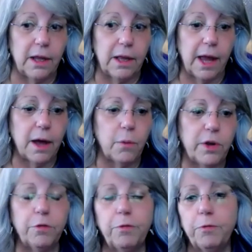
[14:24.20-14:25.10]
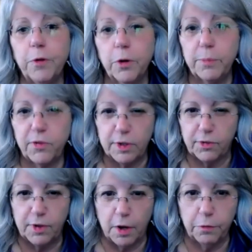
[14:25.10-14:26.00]
how it affirms
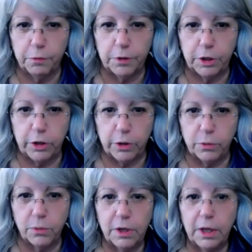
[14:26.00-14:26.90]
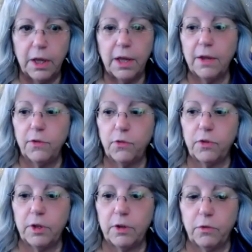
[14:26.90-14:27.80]
itself for you is
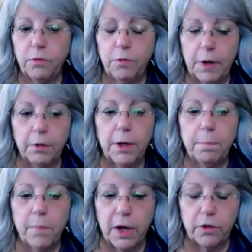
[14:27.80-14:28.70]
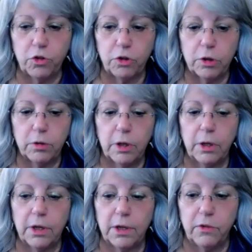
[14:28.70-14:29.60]
very much
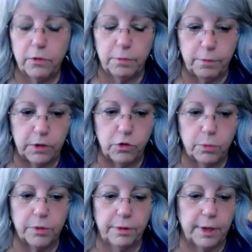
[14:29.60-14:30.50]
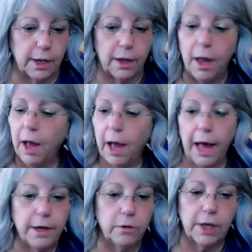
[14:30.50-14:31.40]
an individual thing.
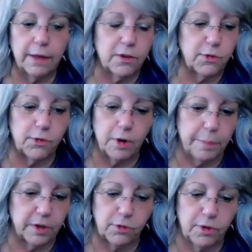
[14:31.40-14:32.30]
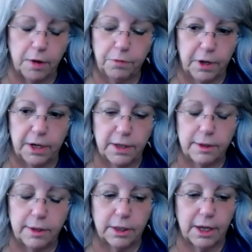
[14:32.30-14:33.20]
I don't get the stomach stuff or
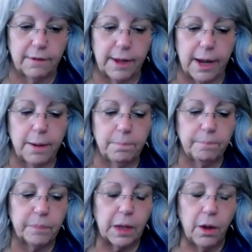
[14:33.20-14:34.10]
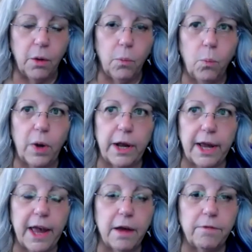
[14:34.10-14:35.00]
anything like that. When
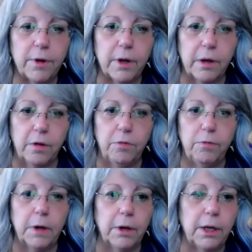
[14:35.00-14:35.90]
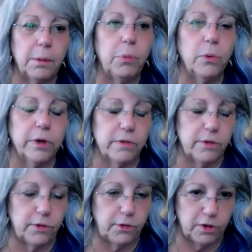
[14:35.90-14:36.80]
I have a very important
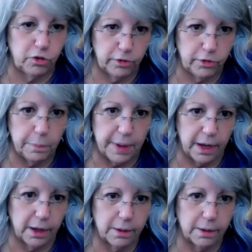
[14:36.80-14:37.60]
decision to make,